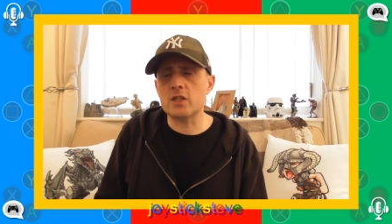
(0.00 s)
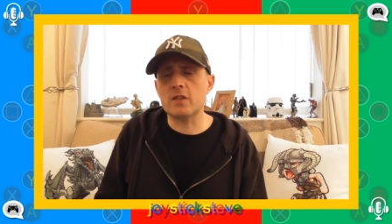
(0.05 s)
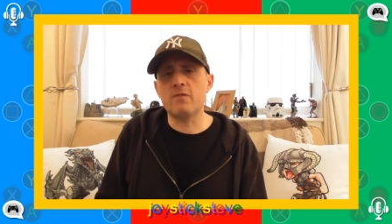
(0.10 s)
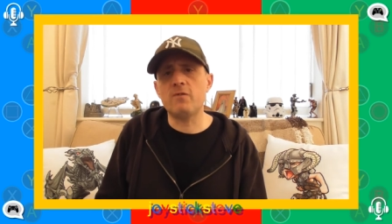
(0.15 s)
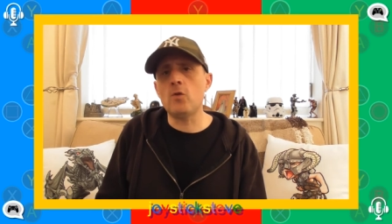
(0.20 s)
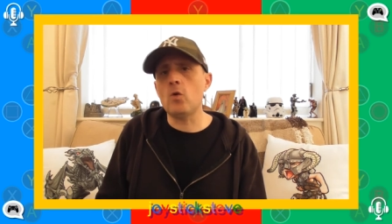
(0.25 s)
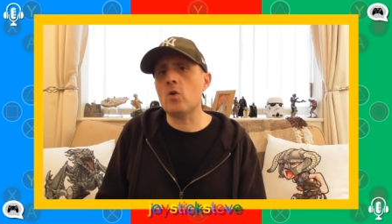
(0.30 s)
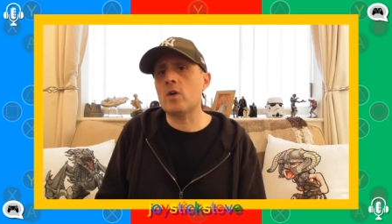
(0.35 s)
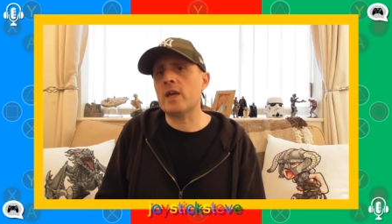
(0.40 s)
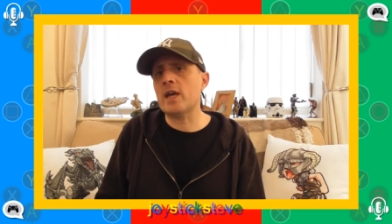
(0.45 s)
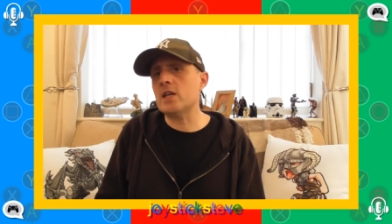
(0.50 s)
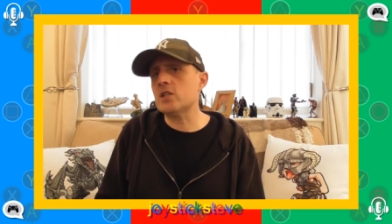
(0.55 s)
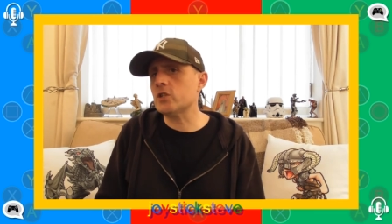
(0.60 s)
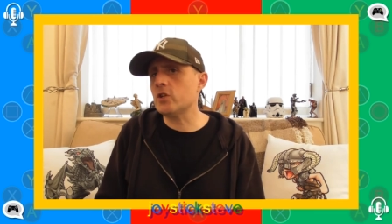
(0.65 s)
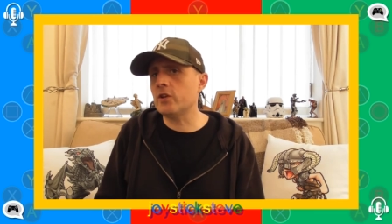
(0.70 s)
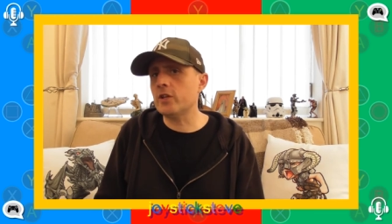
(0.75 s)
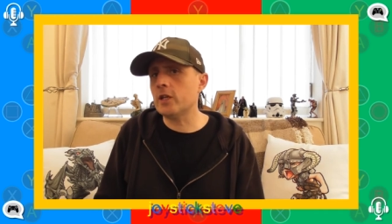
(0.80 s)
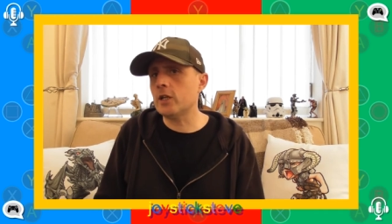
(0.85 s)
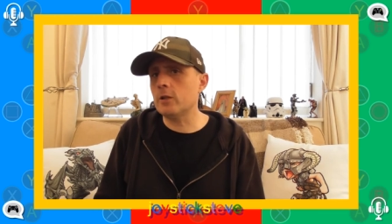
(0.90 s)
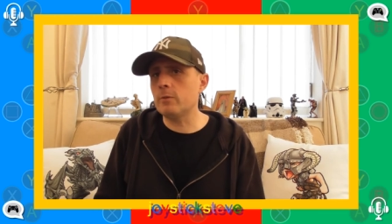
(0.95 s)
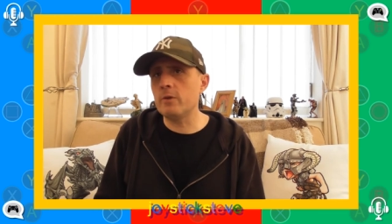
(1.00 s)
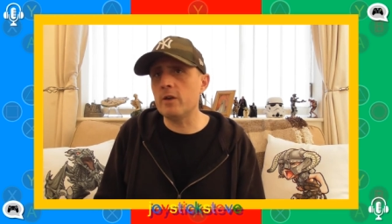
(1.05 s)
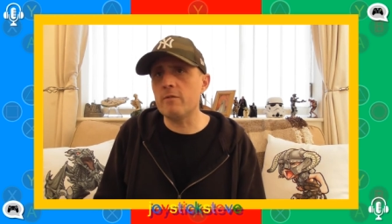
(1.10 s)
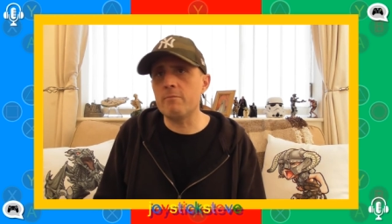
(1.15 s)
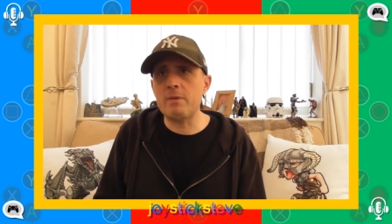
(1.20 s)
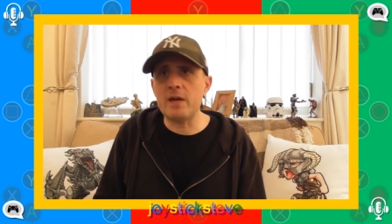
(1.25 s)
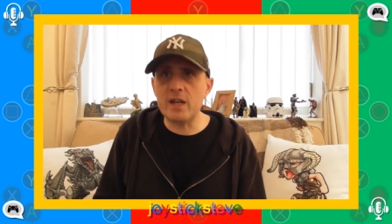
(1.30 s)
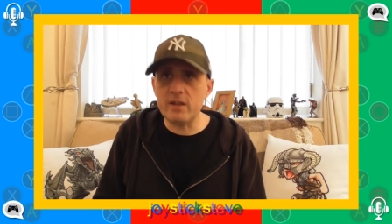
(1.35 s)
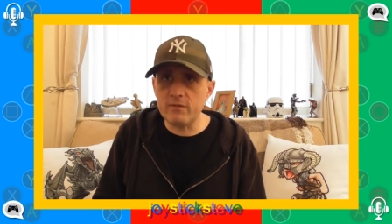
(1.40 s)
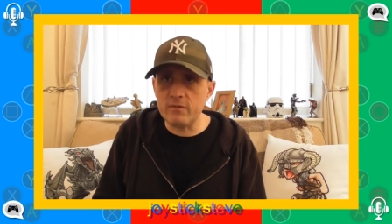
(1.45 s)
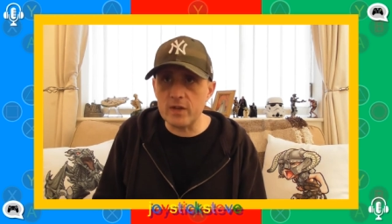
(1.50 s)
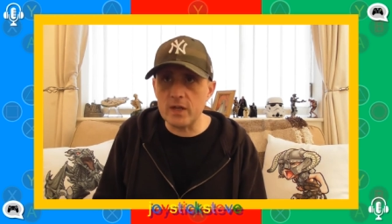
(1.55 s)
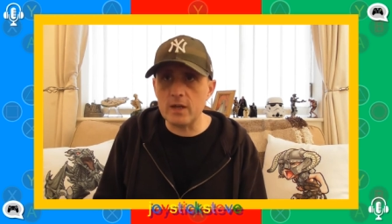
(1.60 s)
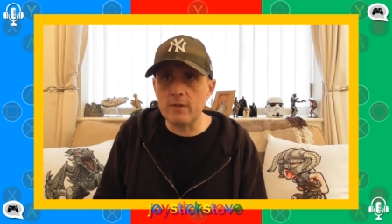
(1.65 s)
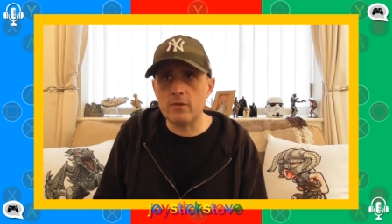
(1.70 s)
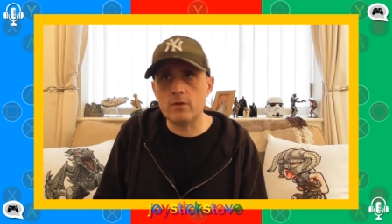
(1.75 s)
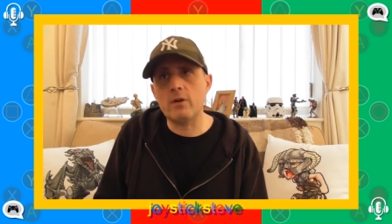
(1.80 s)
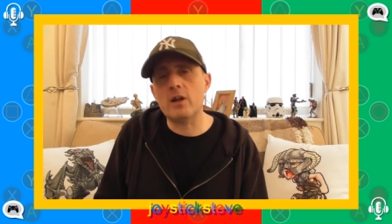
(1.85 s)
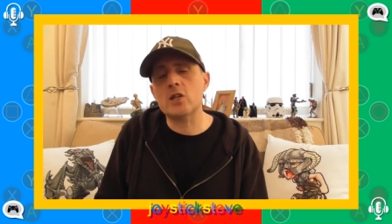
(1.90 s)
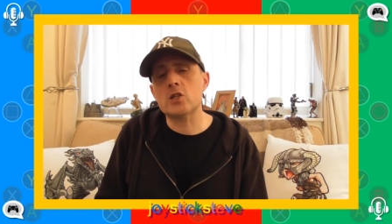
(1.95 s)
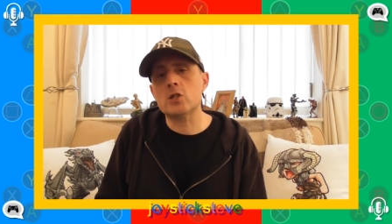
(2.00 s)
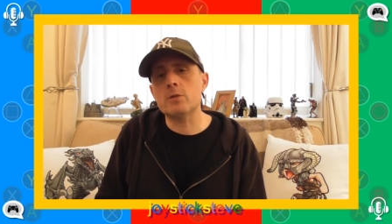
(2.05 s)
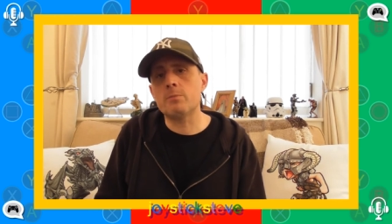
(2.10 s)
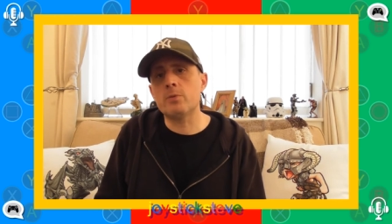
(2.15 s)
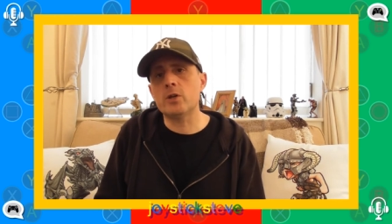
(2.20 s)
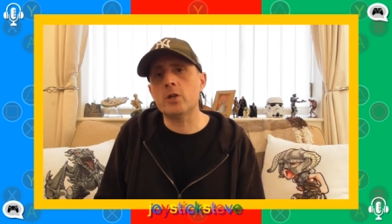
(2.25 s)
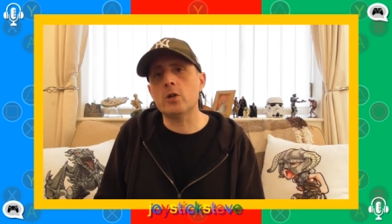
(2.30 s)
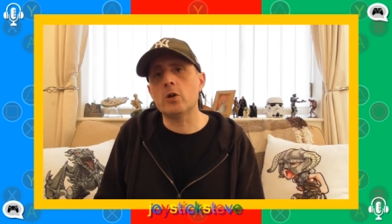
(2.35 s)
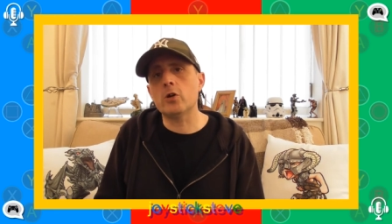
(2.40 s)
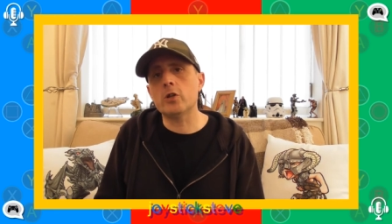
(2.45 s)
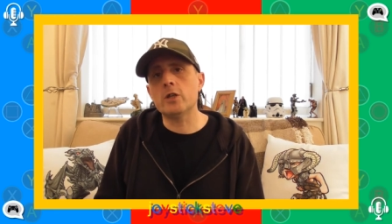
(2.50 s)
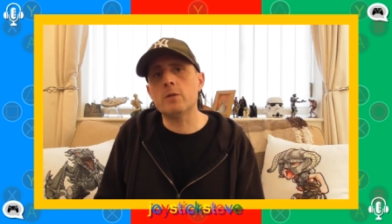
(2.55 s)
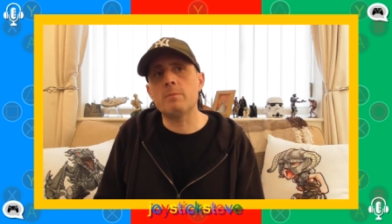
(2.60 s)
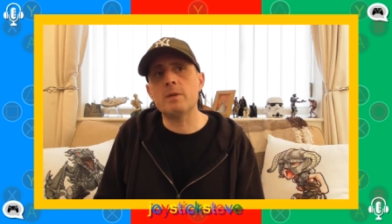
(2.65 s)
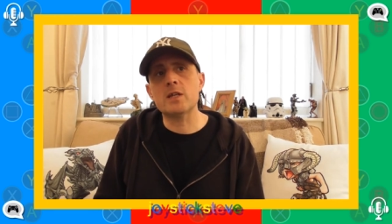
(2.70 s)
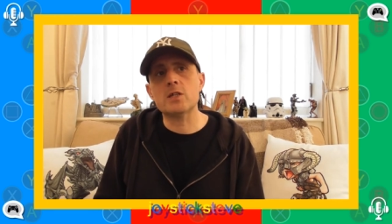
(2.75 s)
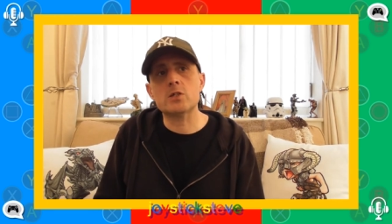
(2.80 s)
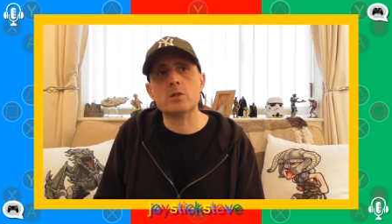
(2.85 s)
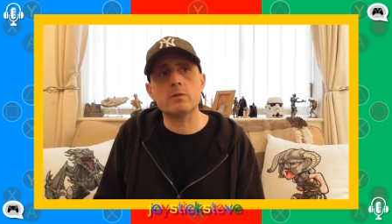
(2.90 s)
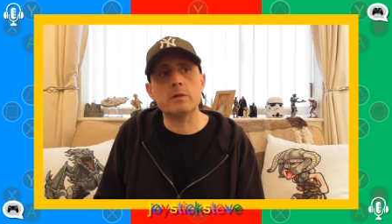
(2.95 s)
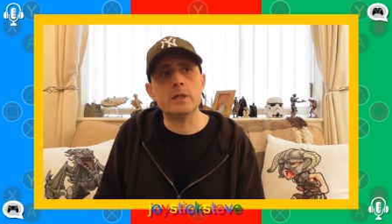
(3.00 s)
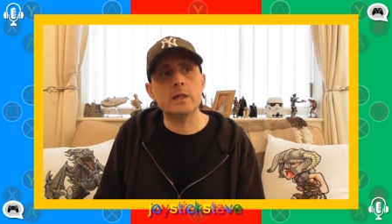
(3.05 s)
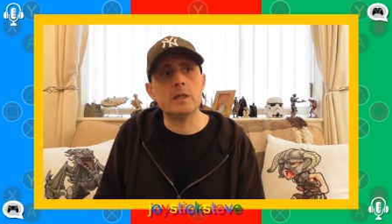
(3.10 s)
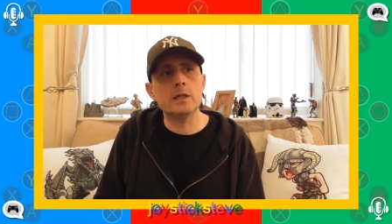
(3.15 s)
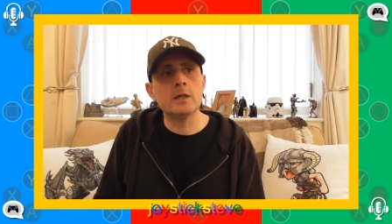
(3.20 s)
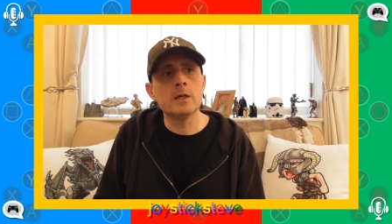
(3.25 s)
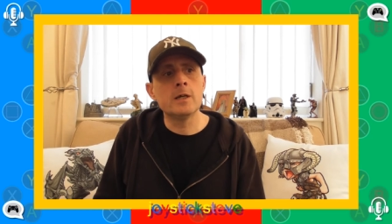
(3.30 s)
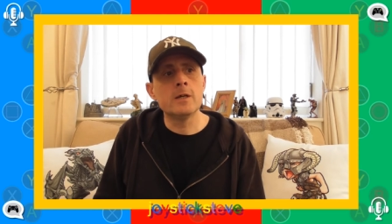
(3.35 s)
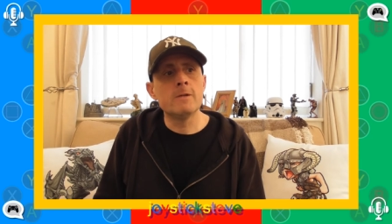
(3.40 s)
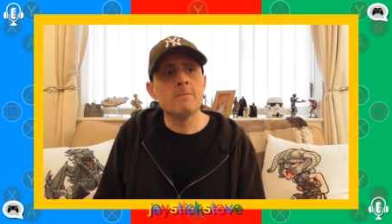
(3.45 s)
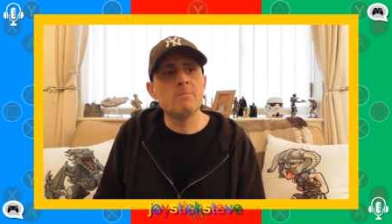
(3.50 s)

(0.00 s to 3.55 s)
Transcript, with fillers: So the 4K is only going to be a benefit if you're actually putting it on your big screen.